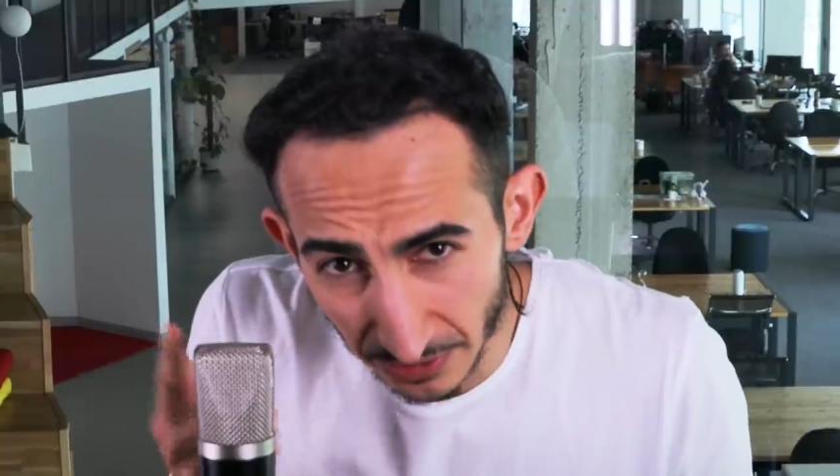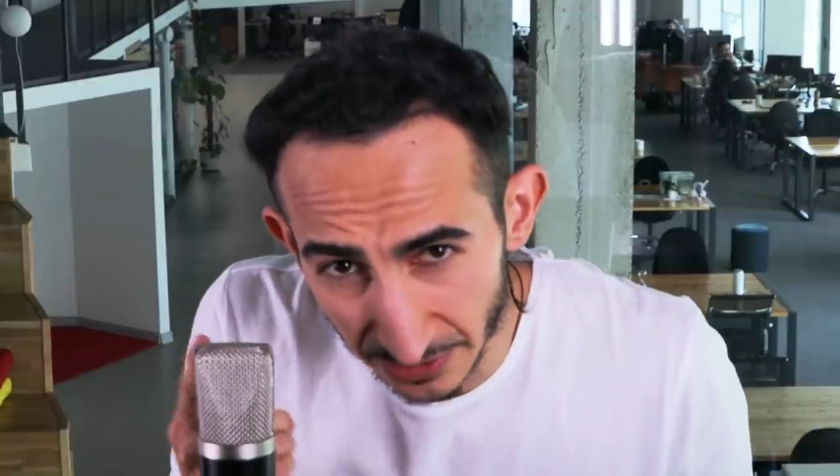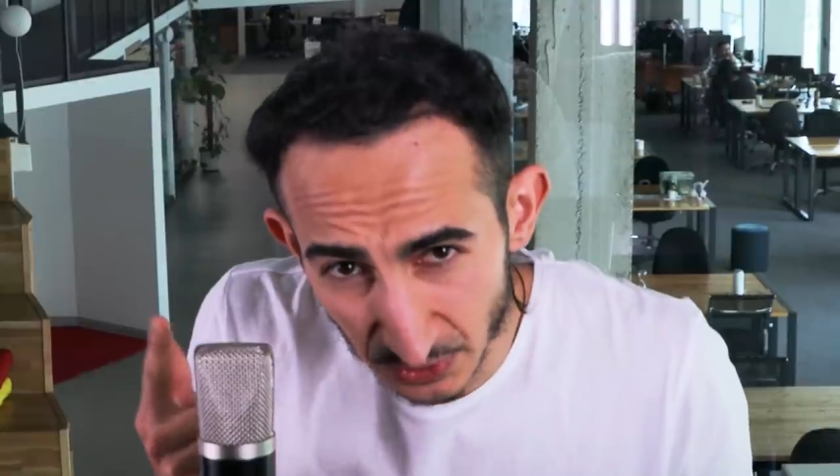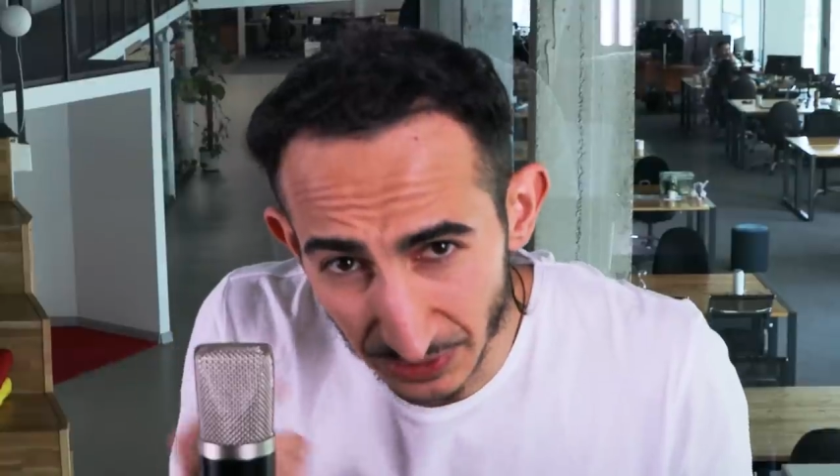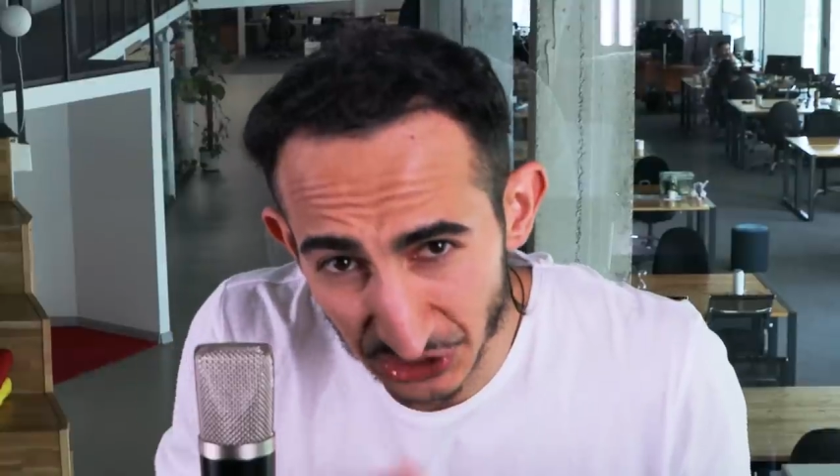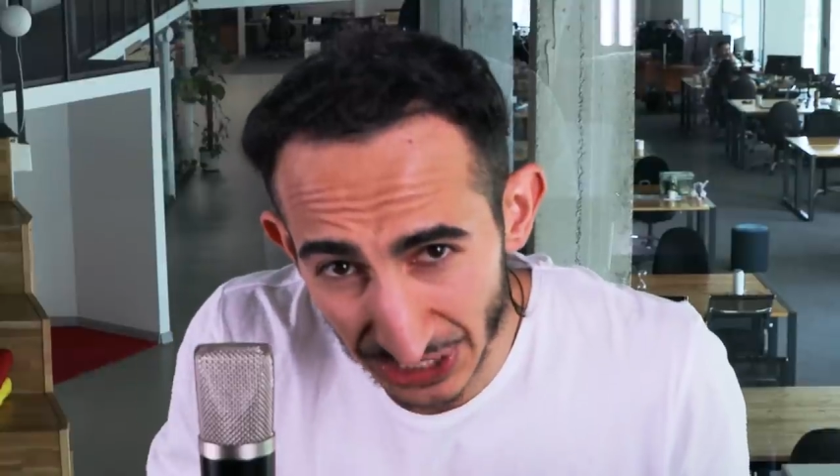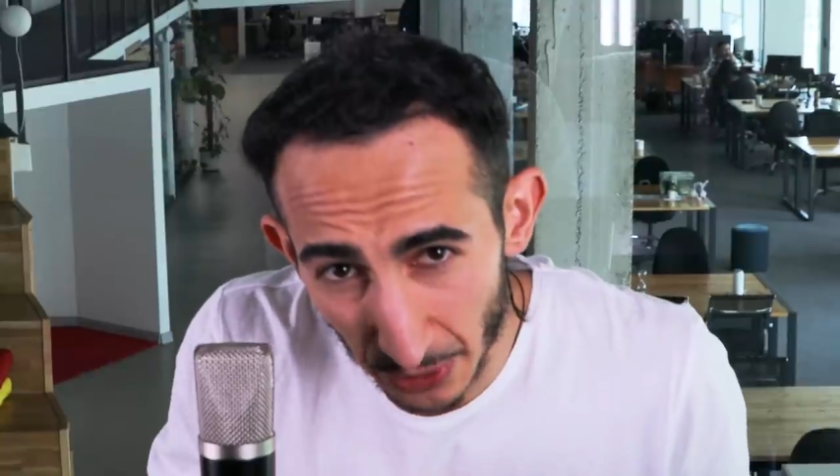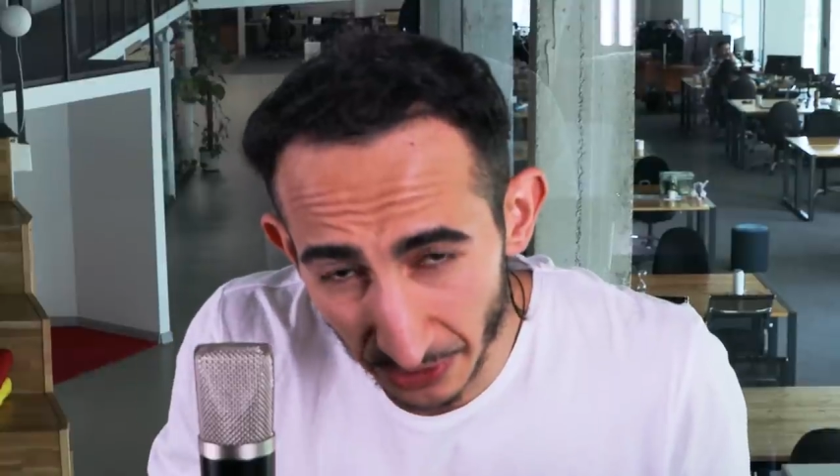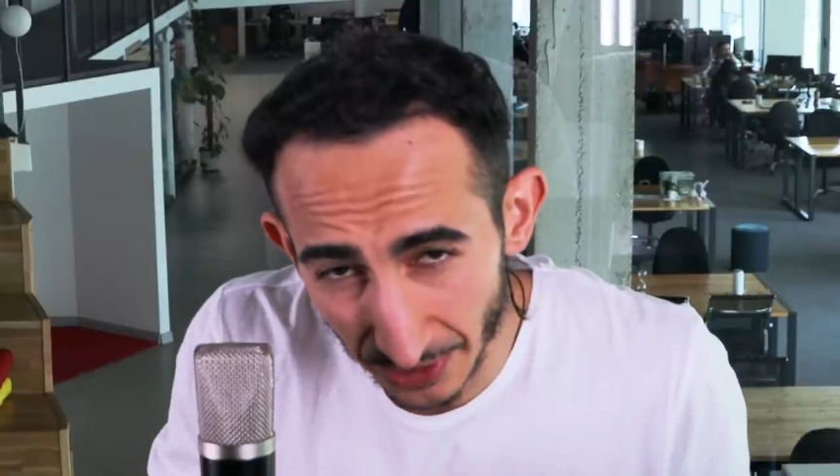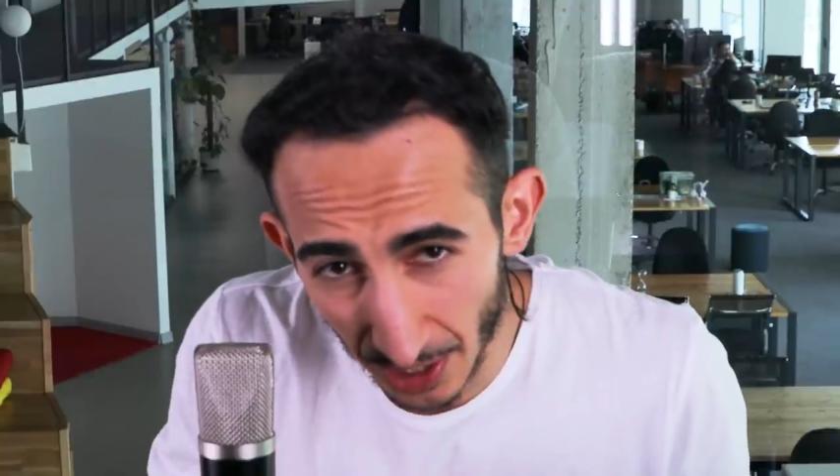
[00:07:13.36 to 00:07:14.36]
This week's
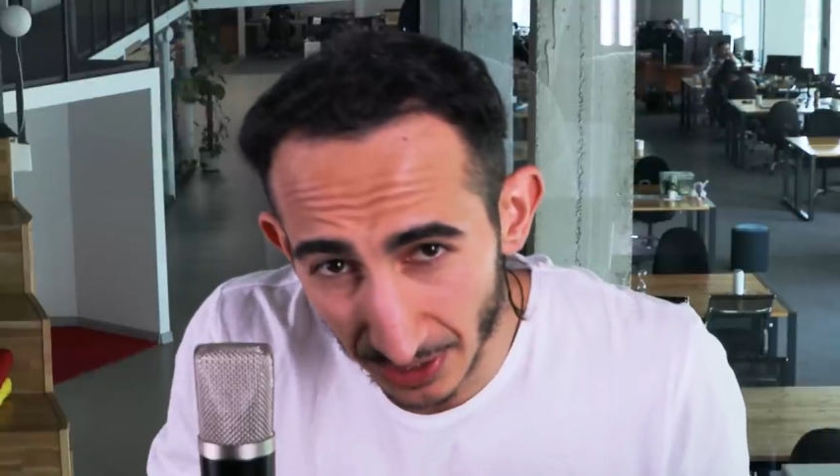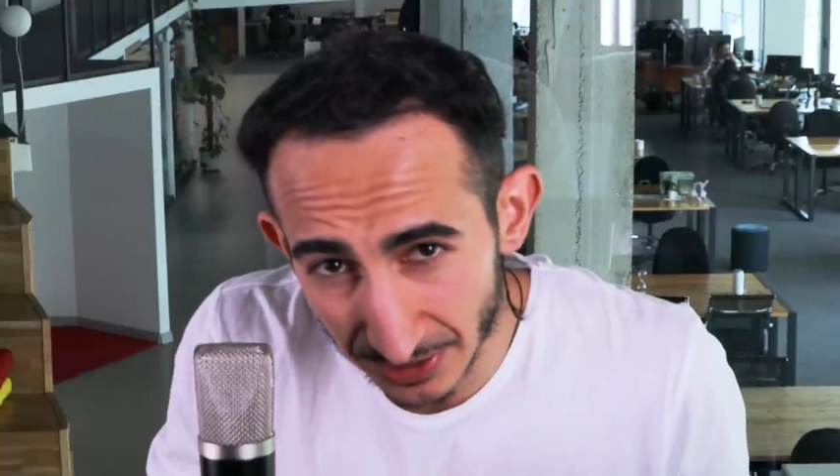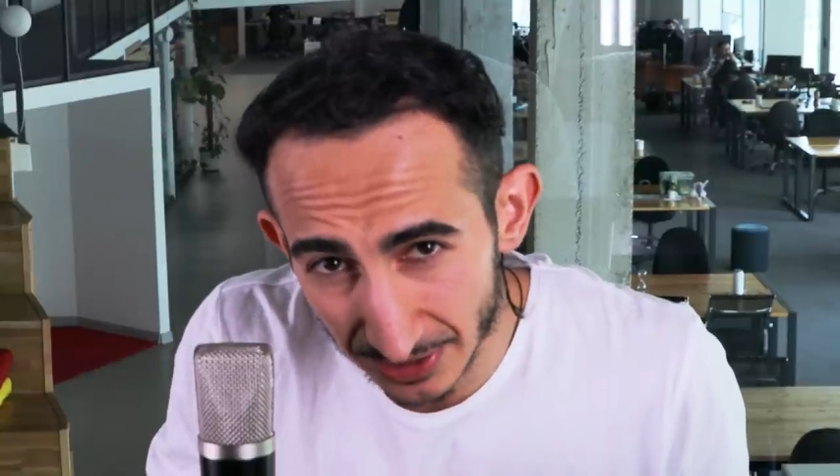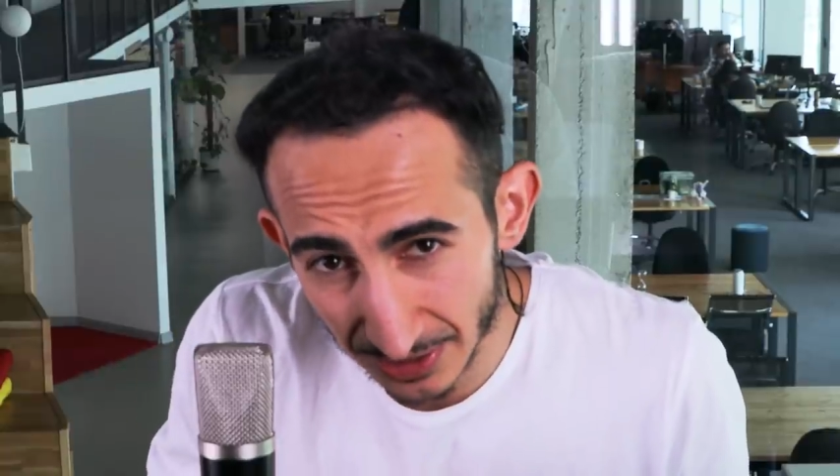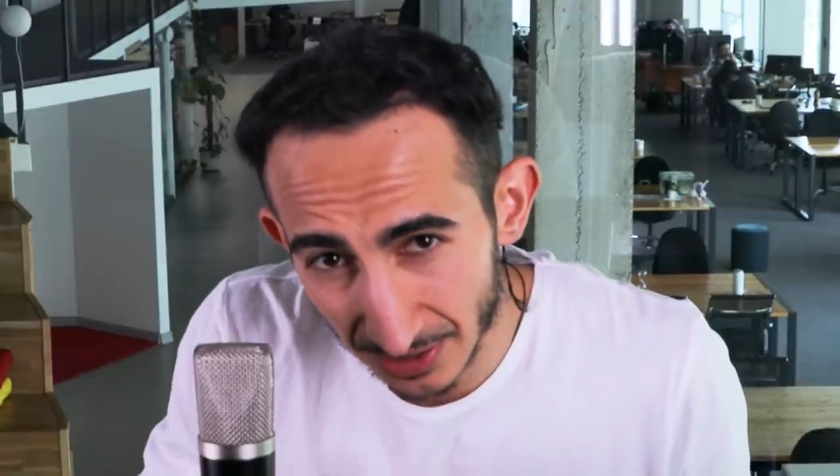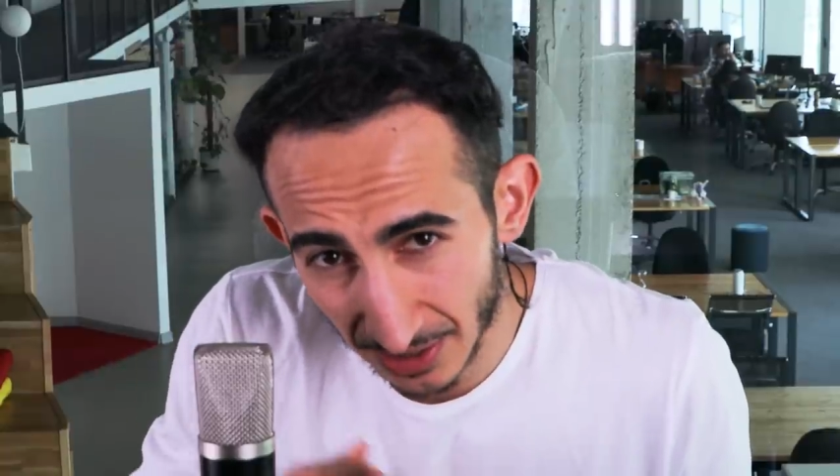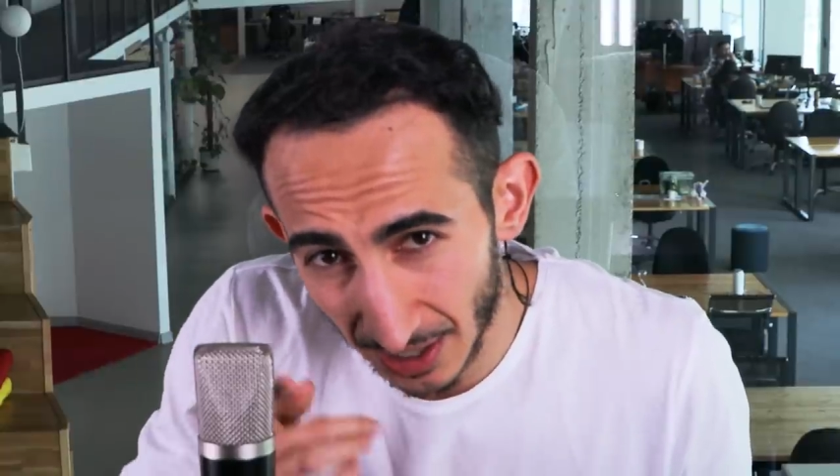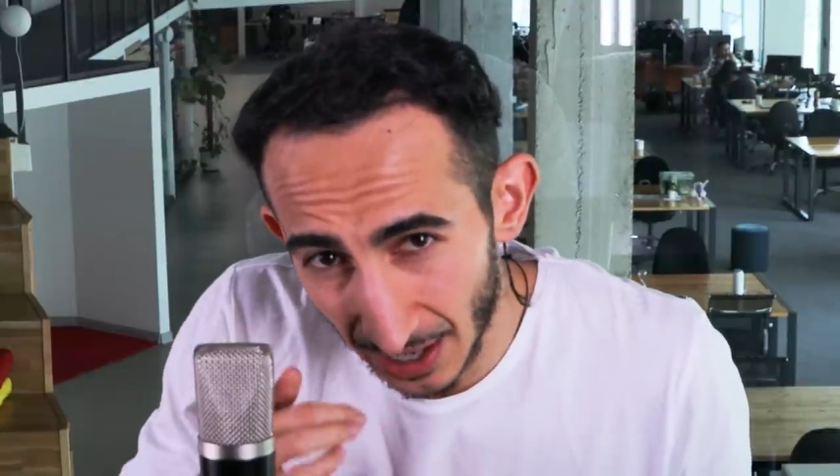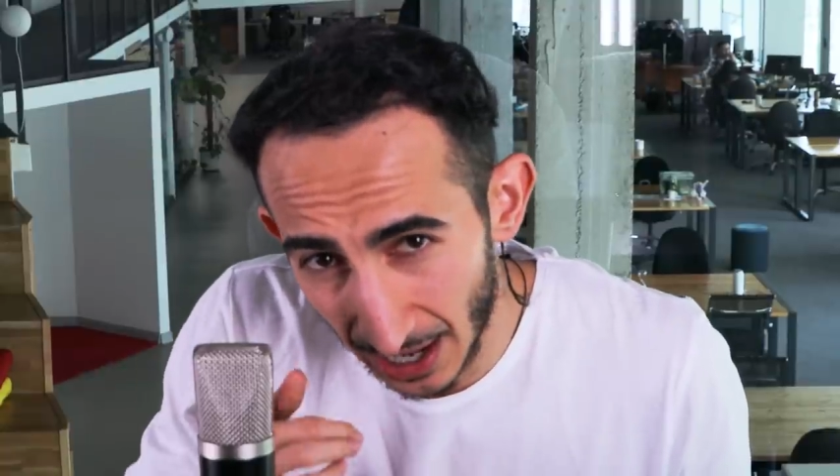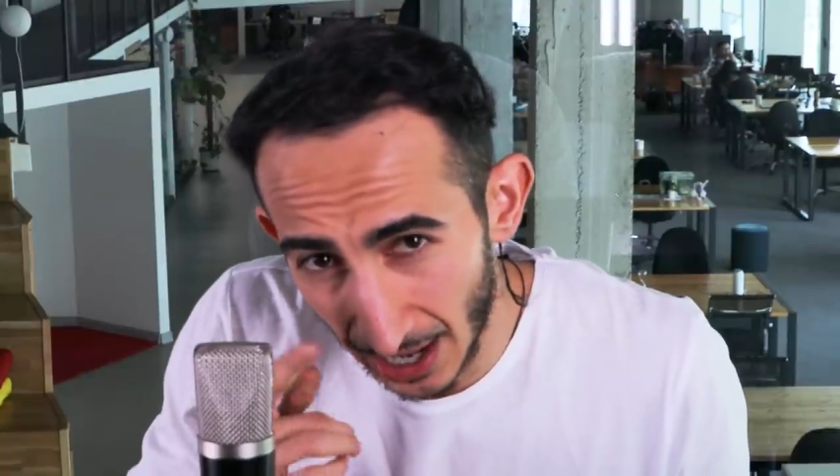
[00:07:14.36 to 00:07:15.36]
shower thought.
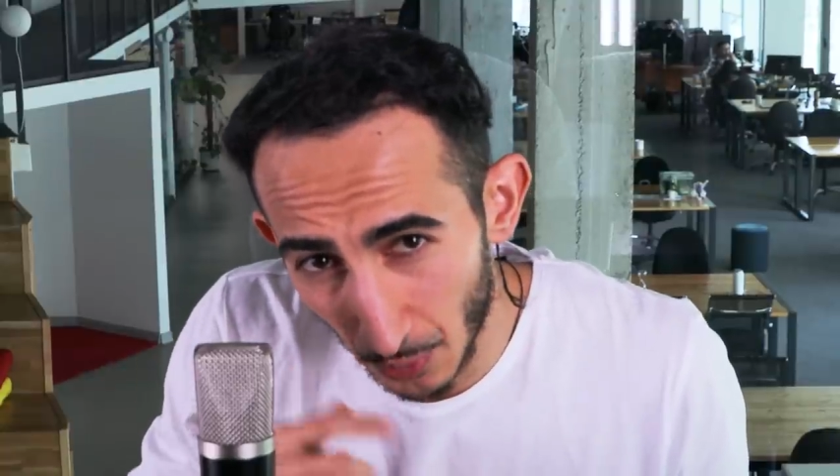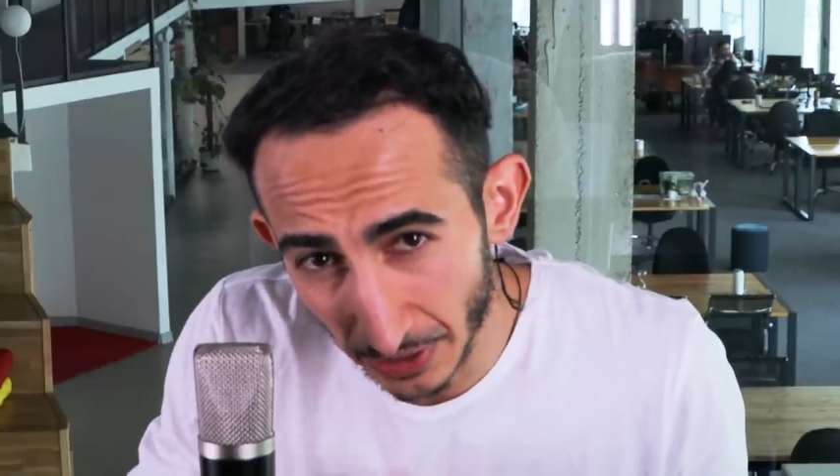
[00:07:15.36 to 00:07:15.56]
I